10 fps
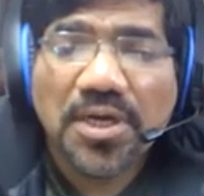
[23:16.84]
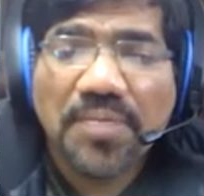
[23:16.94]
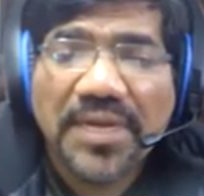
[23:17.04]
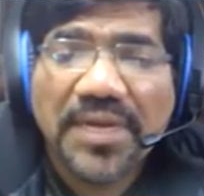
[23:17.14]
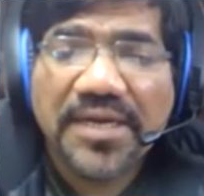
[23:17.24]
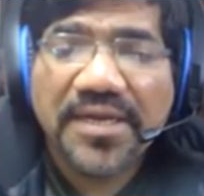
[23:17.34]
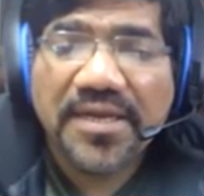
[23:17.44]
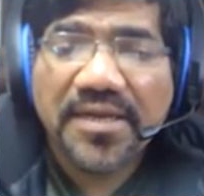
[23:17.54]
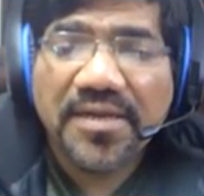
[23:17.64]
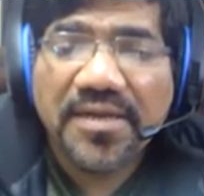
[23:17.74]

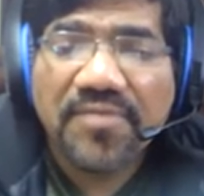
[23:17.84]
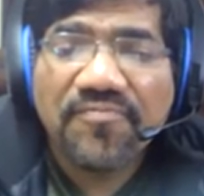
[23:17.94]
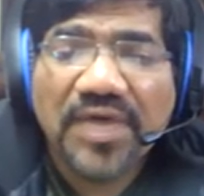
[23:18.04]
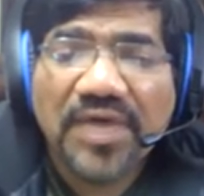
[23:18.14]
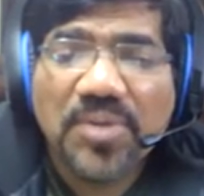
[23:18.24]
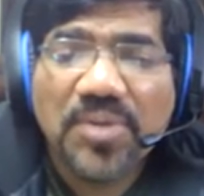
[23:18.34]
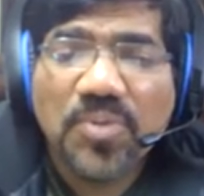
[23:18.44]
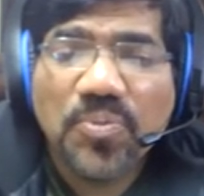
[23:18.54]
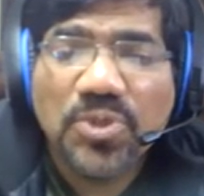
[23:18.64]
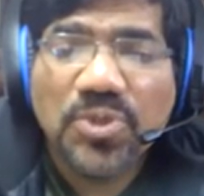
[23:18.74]
maintain viable
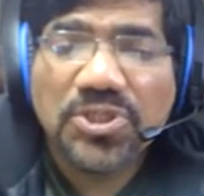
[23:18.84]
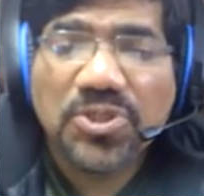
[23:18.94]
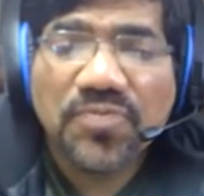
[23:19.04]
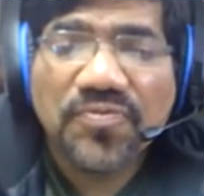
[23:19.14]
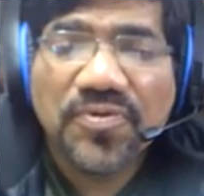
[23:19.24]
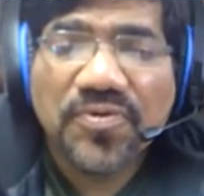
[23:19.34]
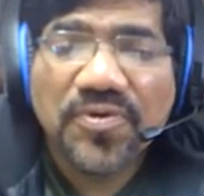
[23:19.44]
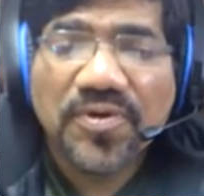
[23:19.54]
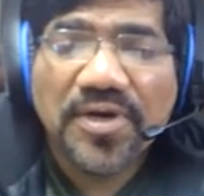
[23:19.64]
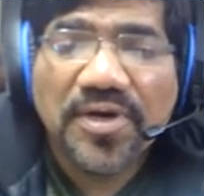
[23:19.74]
population of
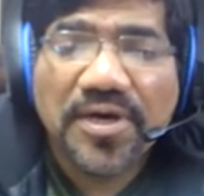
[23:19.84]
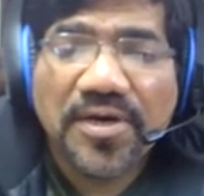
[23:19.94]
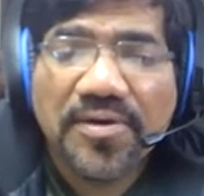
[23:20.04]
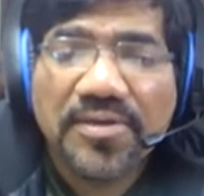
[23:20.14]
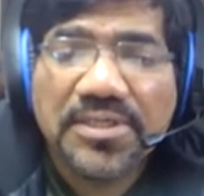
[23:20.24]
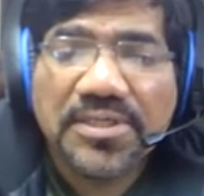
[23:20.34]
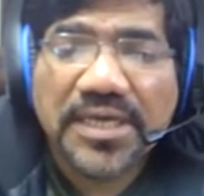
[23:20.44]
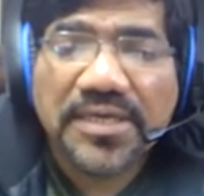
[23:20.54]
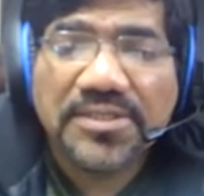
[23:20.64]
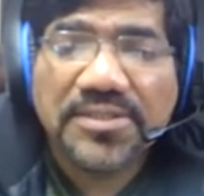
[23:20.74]
uh,
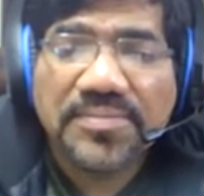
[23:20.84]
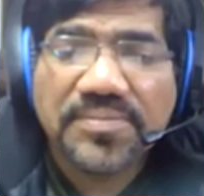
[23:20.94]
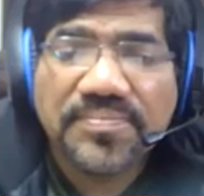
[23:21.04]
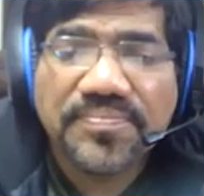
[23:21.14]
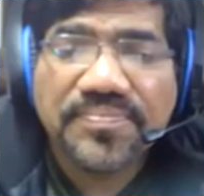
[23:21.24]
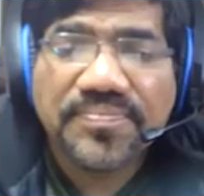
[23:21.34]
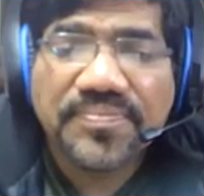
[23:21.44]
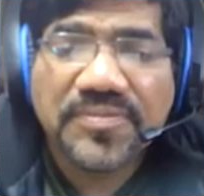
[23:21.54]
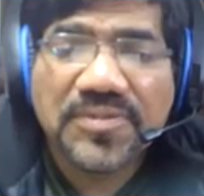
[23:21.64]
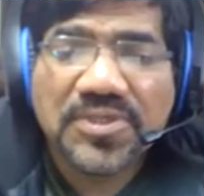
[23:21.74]
tigers.
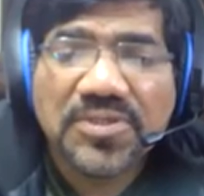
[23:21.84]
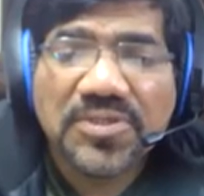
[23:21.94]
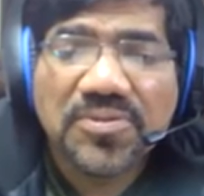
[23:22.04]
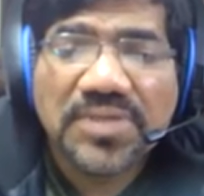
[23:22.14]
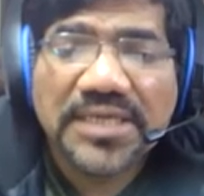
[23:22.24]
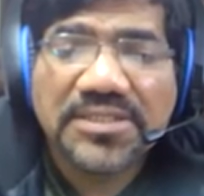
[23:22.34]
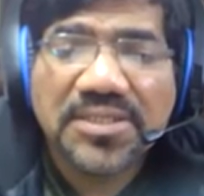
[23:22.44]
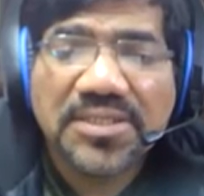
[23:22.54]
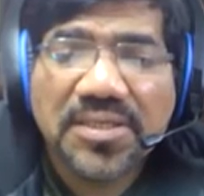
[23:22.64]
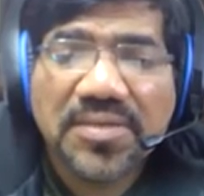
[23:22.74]
So that's
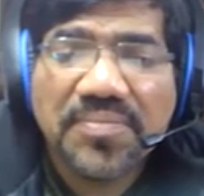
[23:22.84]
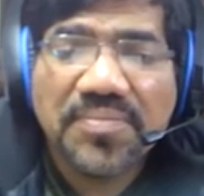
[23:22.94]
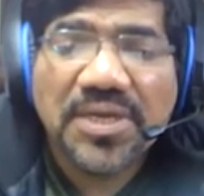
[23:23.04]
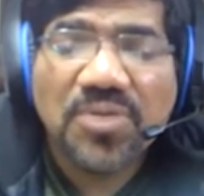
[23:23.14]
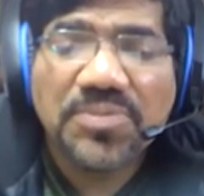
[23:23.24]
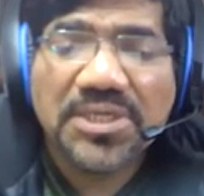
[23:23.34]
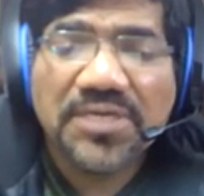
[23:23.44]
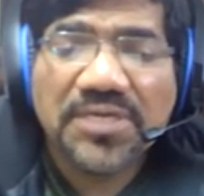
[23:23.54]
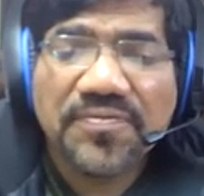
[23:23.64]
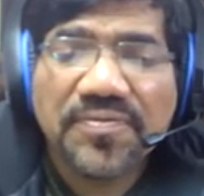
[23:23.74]
the main
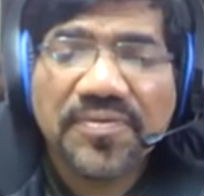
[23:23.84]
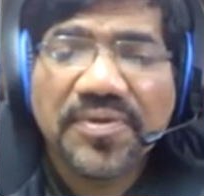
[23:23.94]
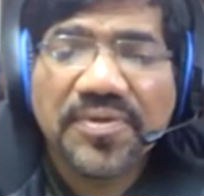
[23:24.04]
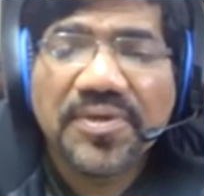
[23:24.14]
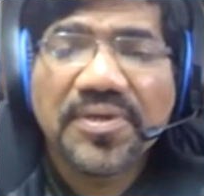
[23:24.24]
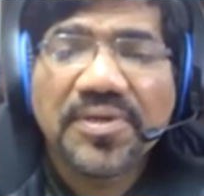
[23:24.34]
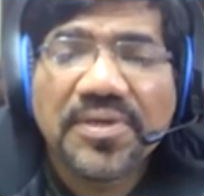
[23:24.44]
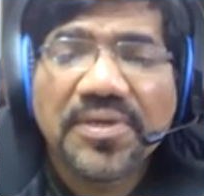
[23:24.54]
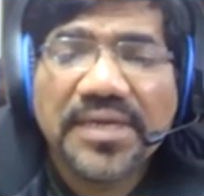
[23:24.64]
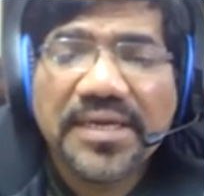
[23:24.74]
objective,
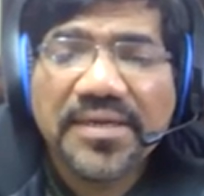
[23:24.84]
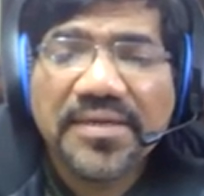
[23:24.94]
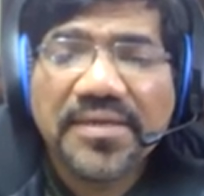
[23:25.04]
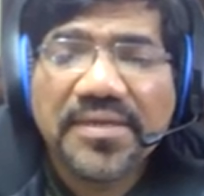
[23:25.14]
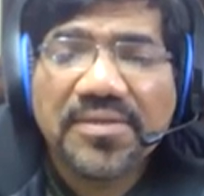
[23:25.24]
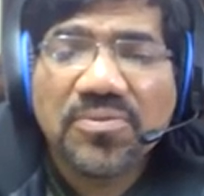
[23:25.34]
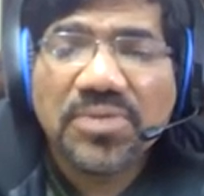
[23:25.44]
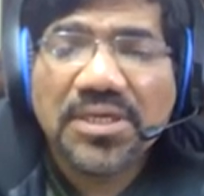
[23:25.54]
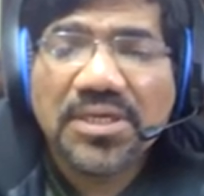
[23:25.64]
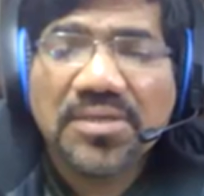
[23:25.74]
right? So
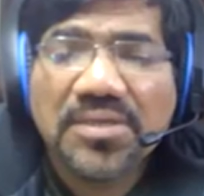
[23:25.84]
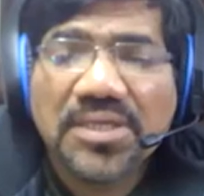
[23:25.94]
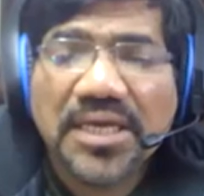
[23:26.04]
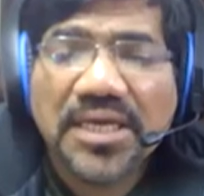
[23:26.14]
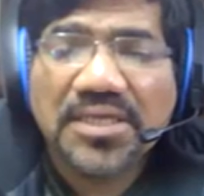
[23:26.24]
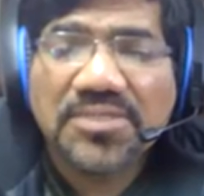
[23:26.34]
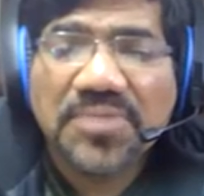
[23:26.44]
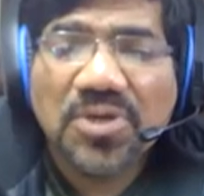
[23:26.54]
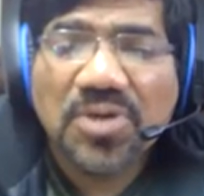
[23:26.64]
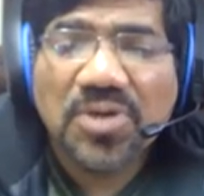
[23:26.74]
that the tigers may
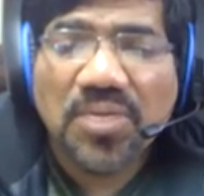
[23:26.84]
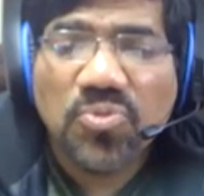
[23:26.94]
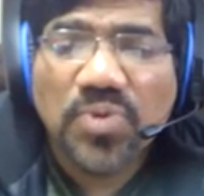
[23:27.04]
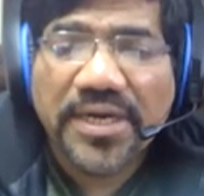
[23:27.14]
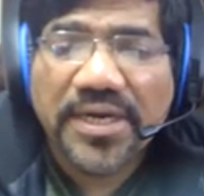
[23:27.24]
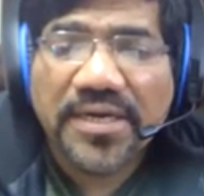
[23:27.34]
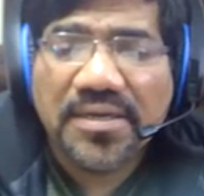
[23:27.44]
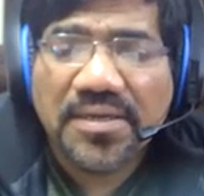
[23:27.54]
not come to an end.